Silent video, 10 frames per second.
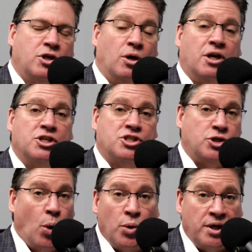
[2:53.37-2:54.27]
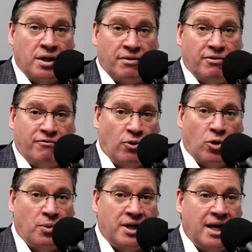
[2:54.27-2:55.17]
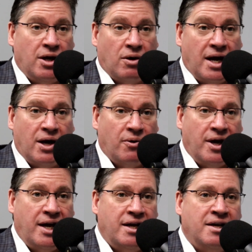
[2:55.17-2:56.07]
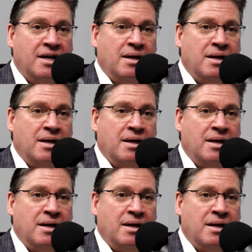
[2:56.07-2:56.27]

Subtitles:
current custodian of the 401k or IRA